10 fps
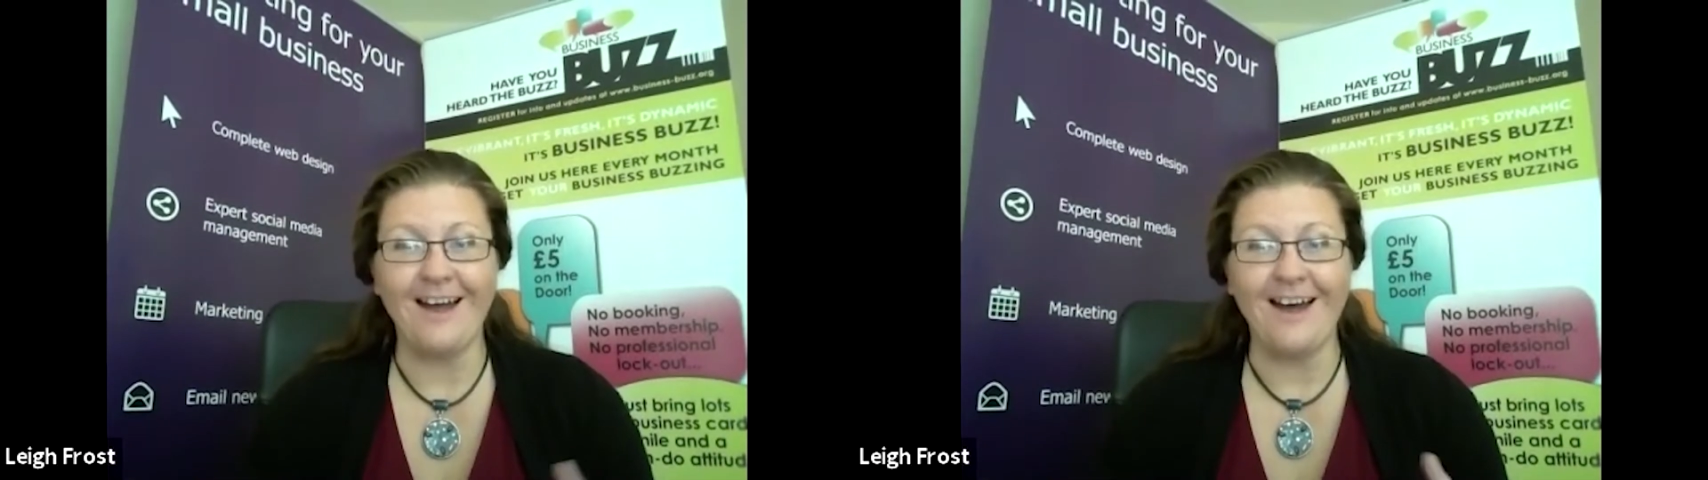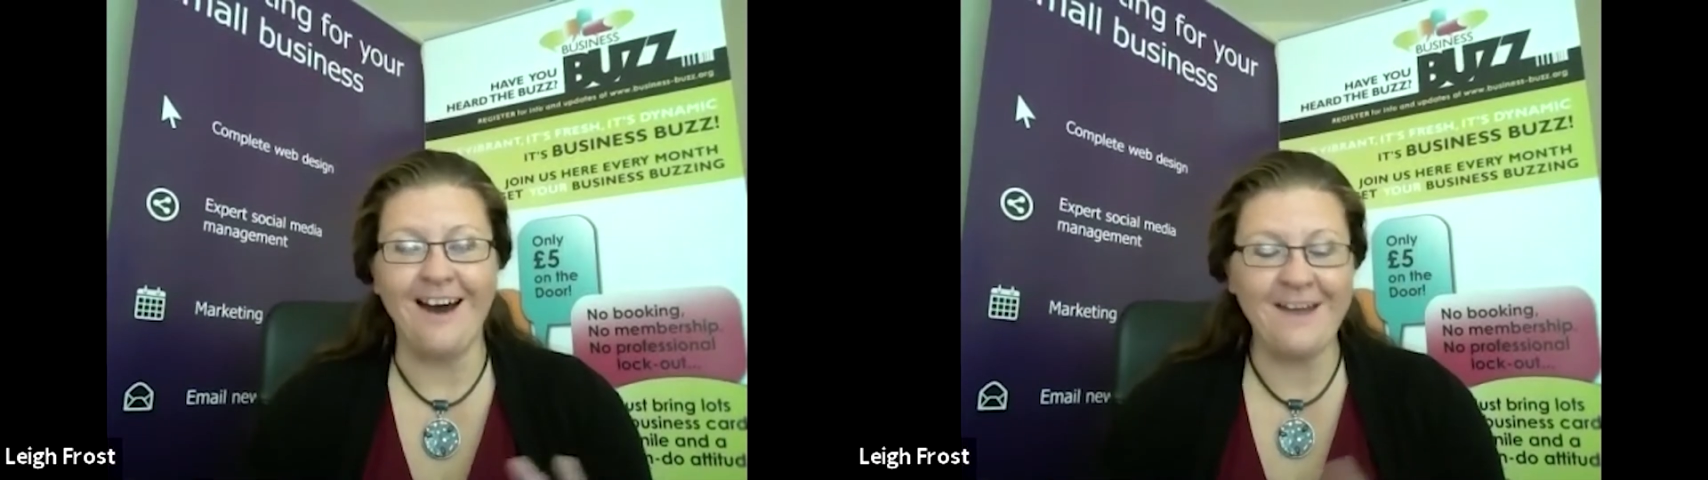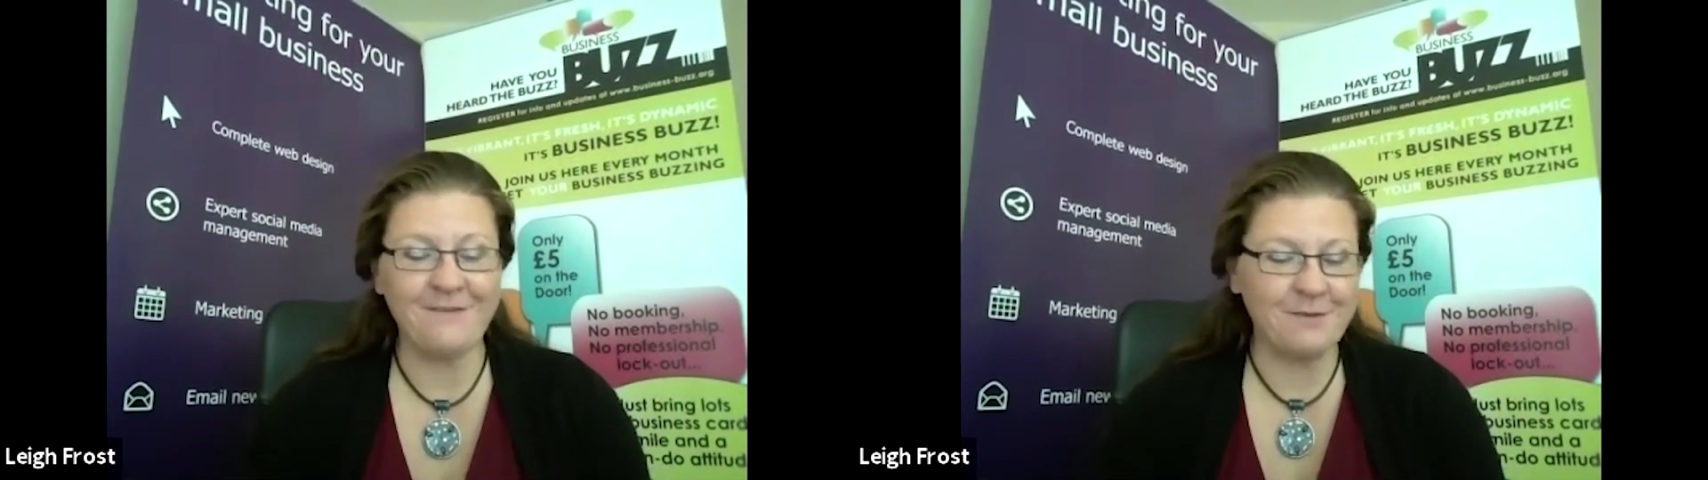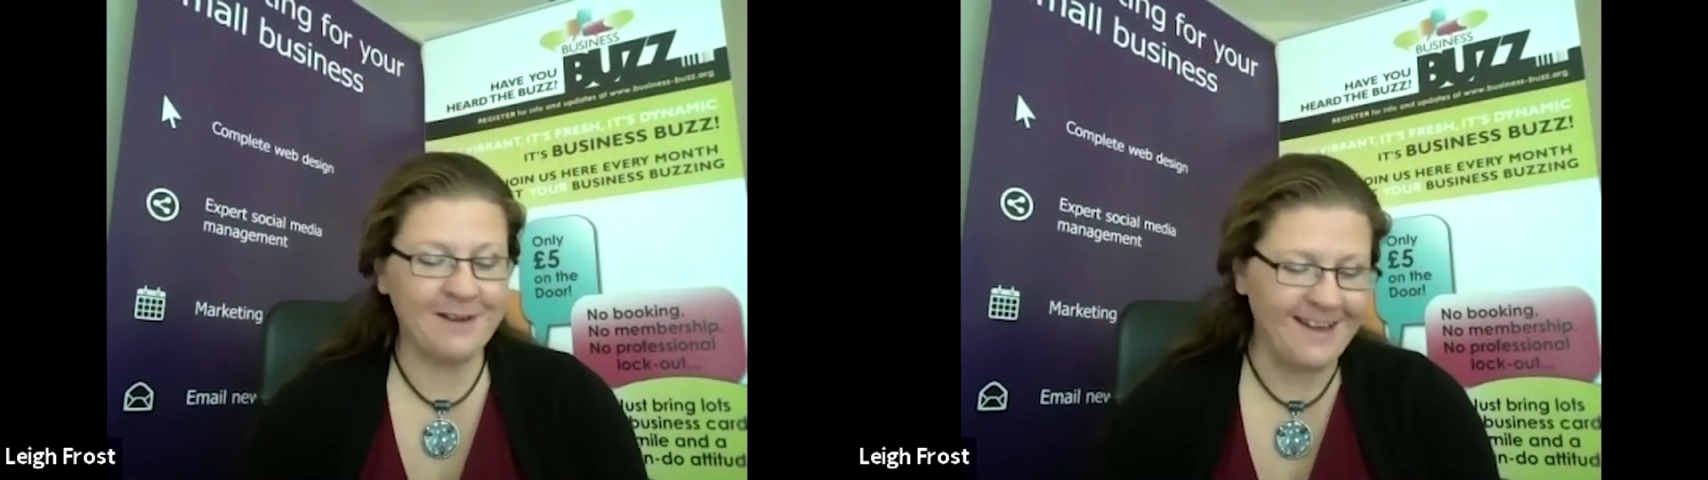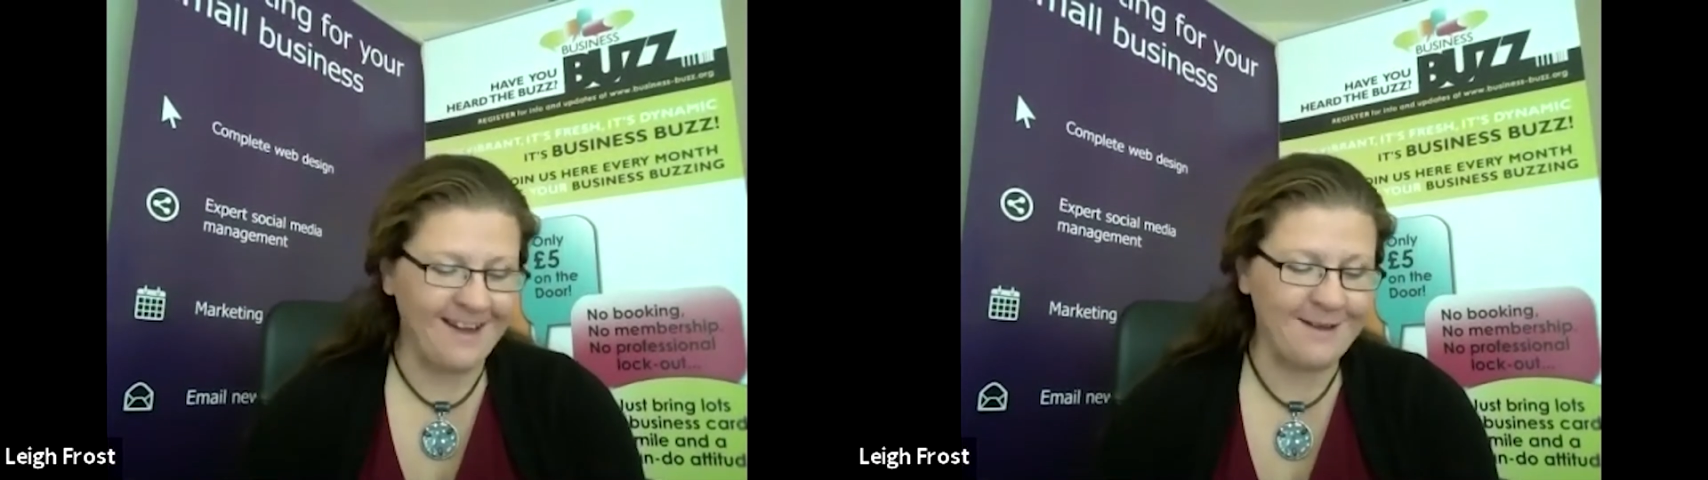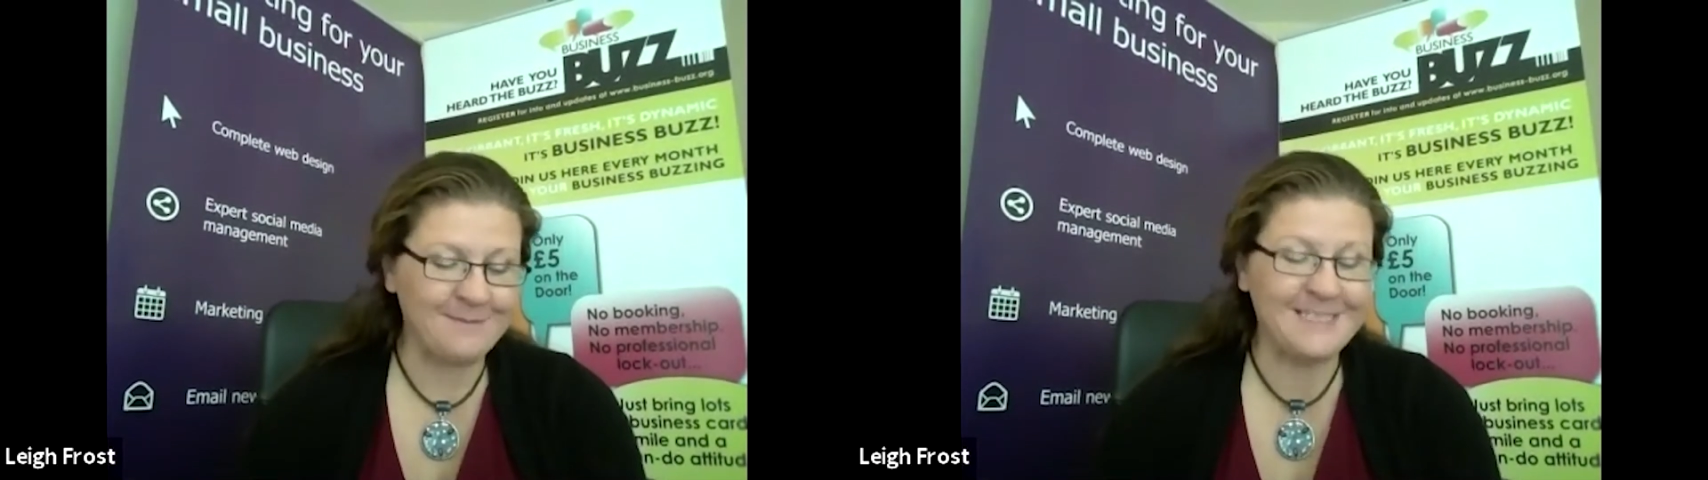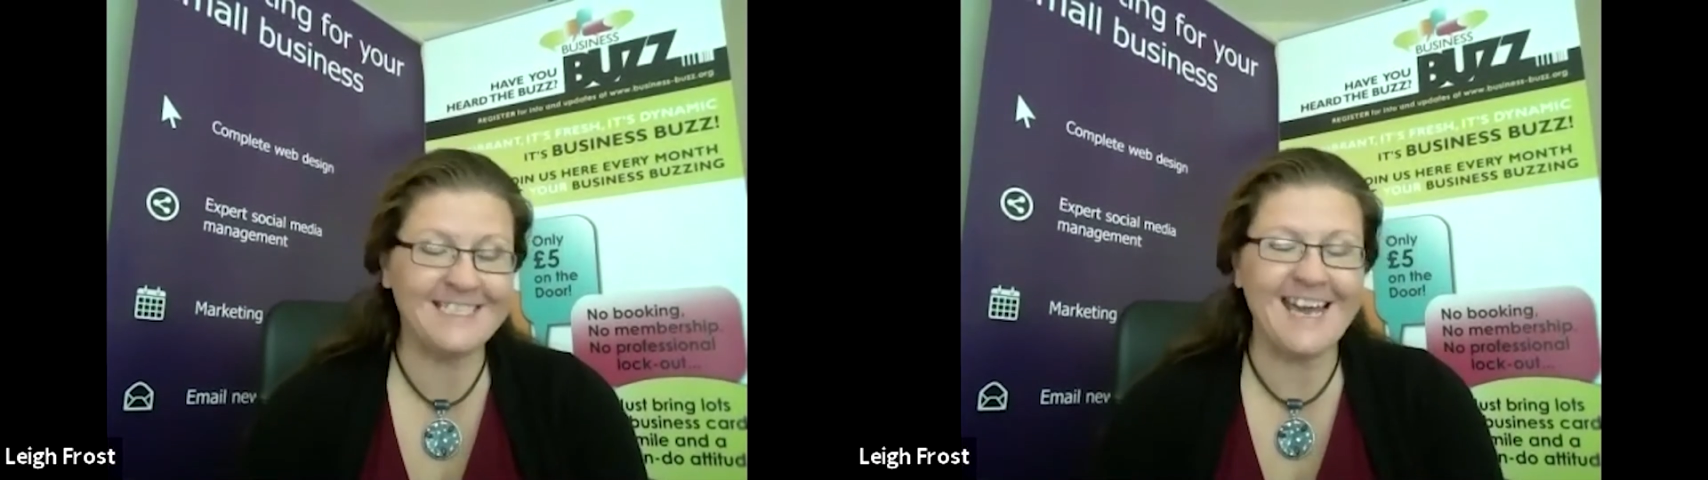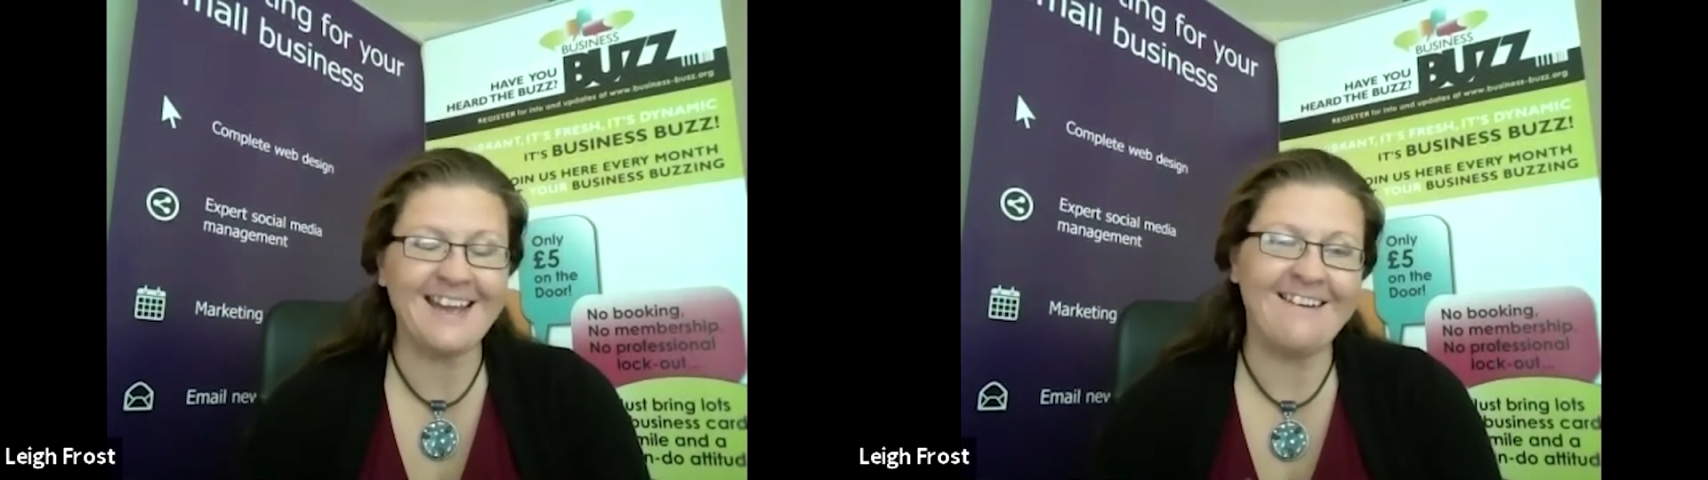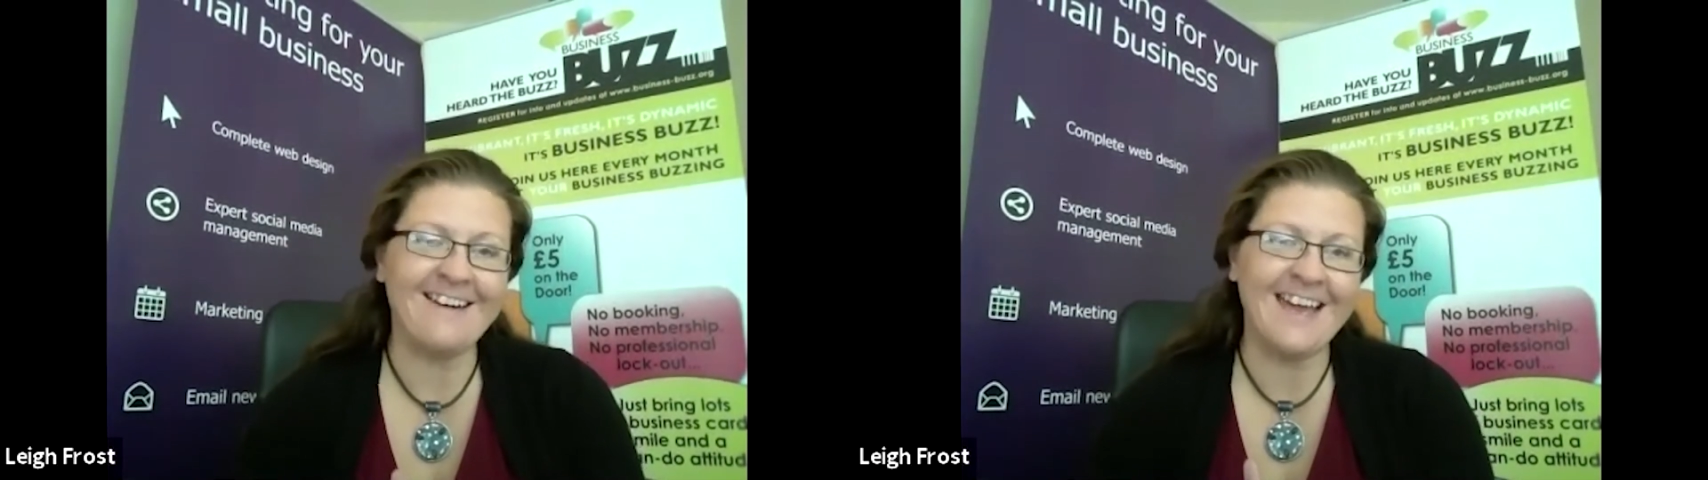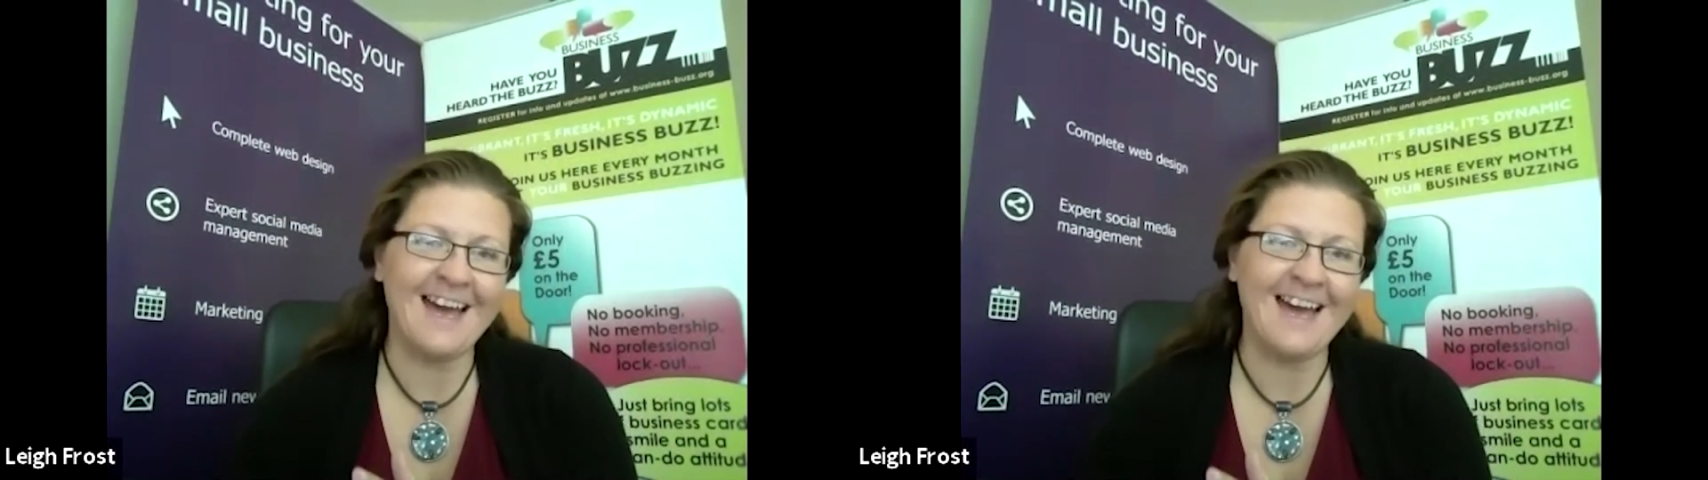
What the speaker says: Hi everyone. Today I